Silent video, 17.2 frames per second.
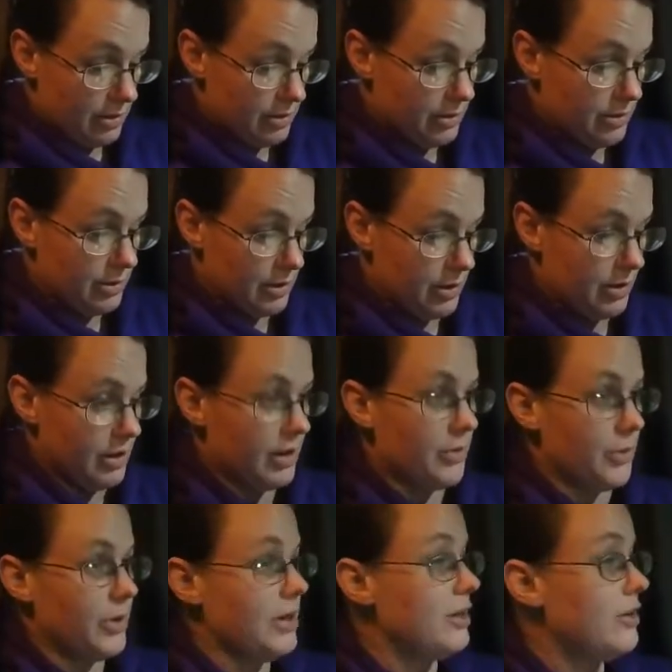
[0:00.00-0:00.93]
Yeah,
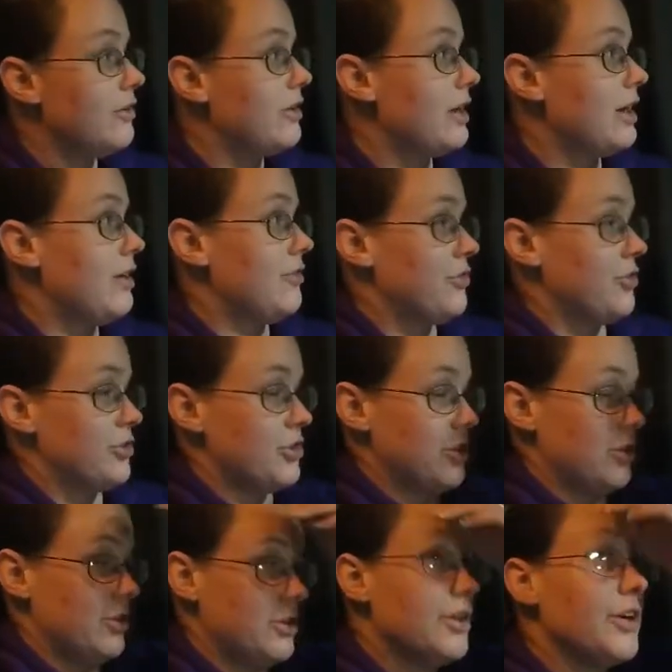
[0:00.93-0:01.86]
we know that for
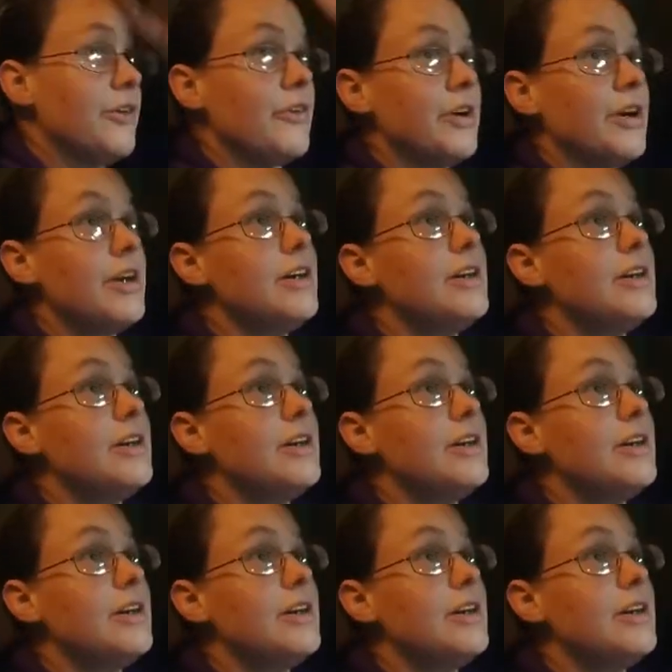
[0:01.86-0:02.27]
sure, don't we?